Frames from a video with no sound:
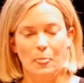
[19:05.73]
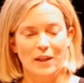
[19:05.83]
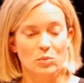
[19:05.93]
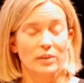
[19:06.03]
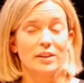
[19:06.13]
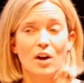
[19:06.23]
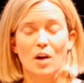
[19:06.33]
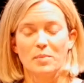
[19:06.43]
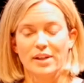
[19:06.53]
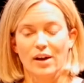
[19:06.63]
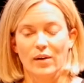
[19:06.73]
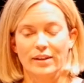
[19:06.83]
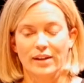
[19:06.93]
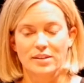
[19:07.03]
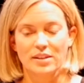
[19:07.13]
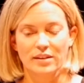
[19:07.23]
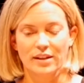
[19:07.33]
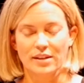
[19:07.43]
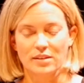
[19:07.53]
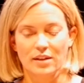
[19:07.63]
It's really common now, and
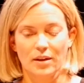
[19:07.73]
that's